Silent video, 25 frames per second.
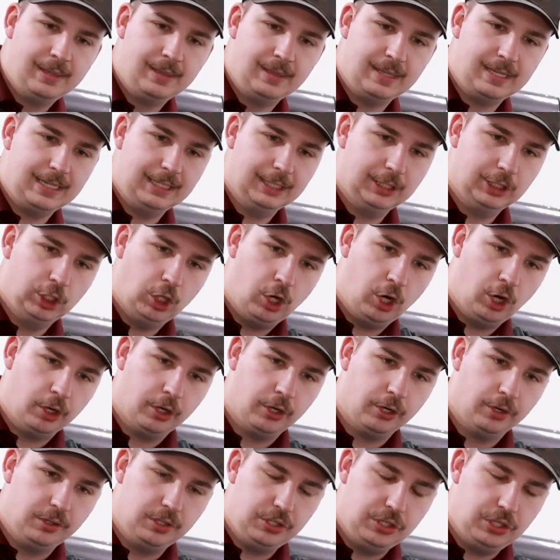The
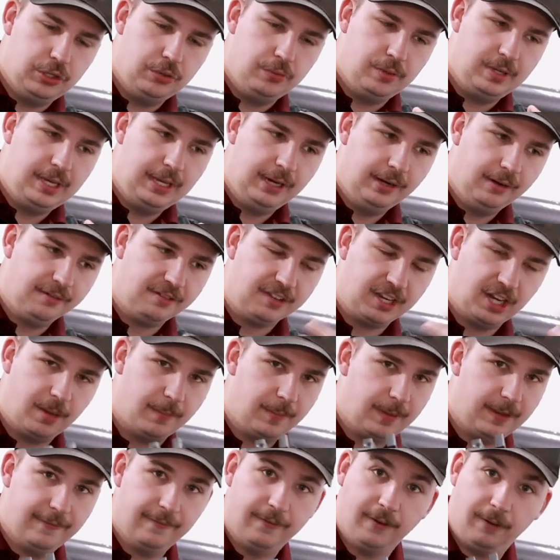longer U here is gonna
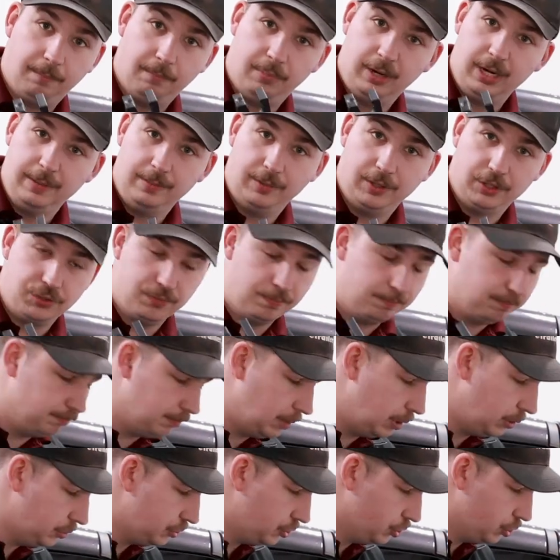be for pretty much
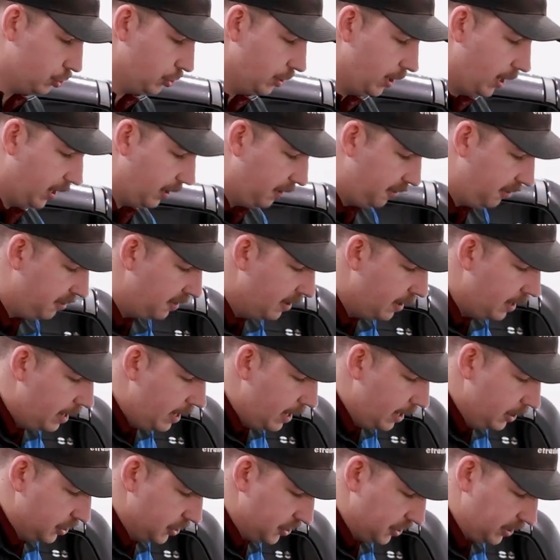most trucks,
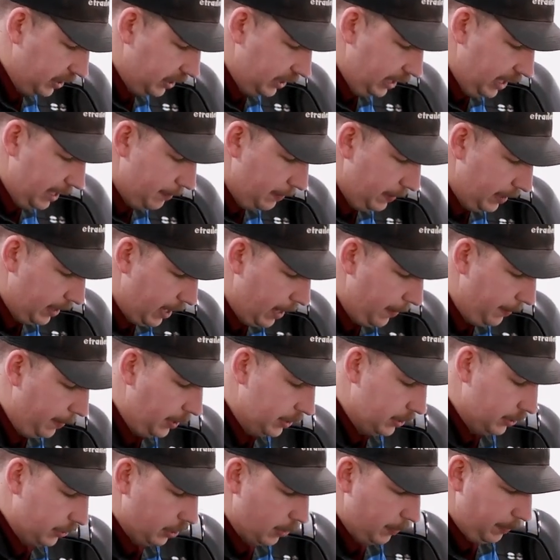just clamping up
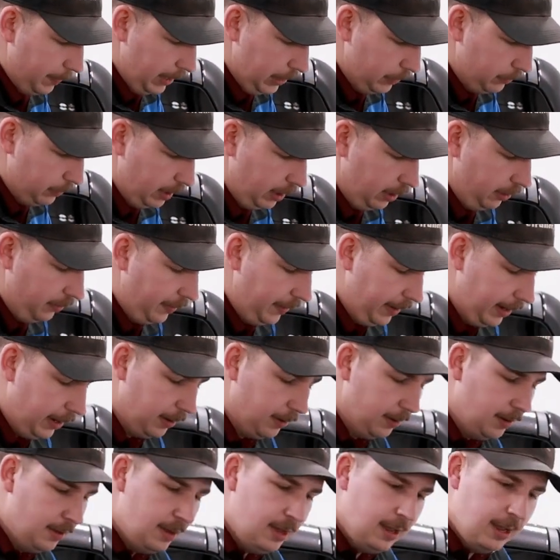under the bed rail
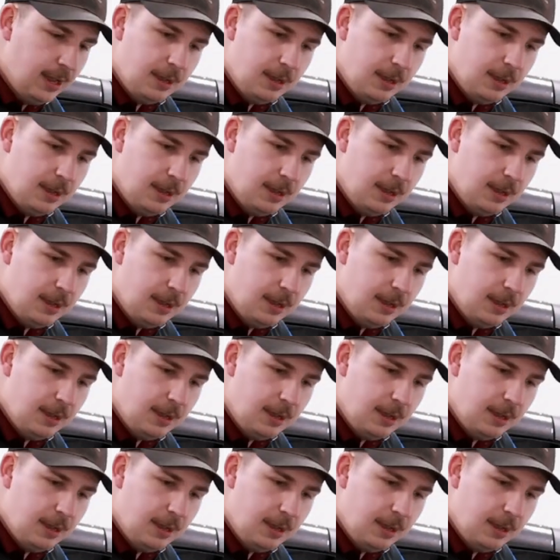there.